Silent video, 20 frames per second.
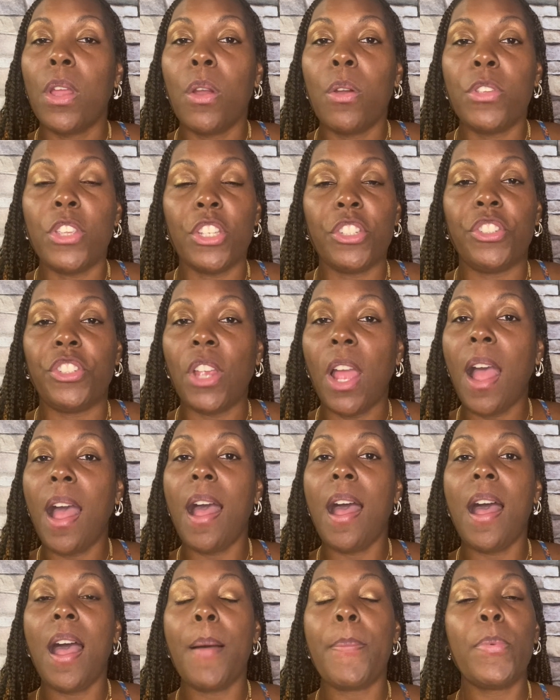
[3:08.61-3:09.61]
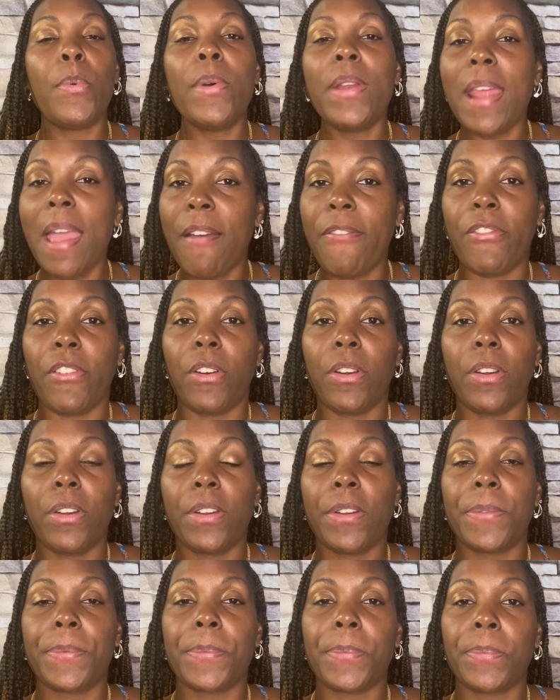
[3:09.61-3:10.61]
your job, whatever.
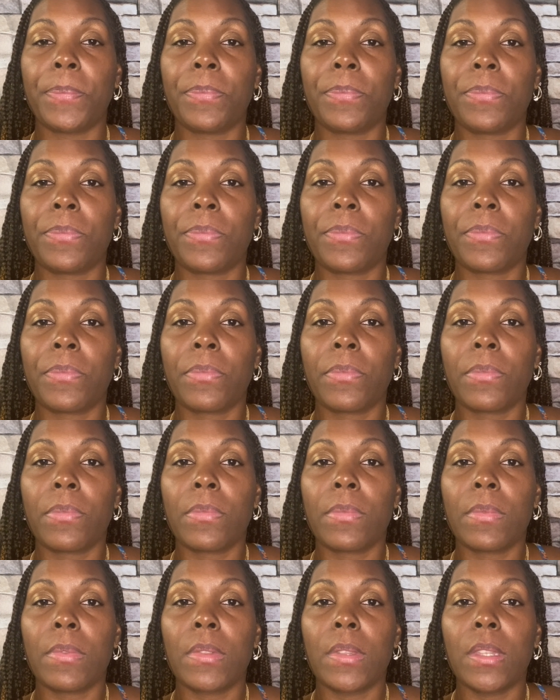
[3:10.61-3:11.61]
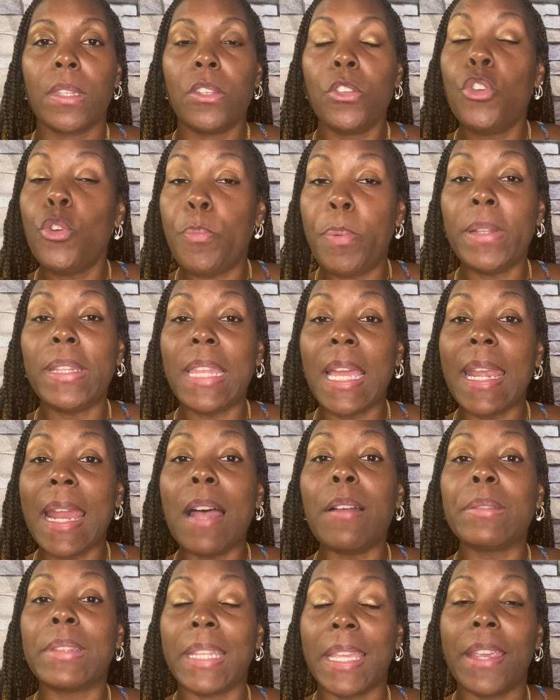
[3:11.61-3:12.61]
You put that
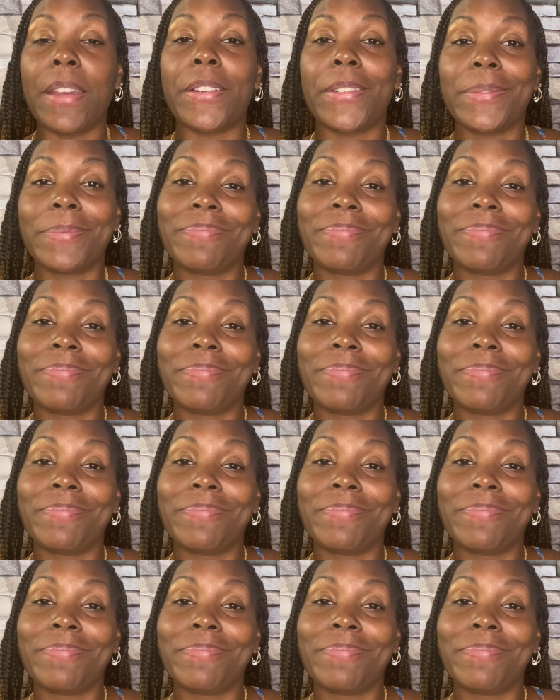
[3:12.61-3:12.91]
out there.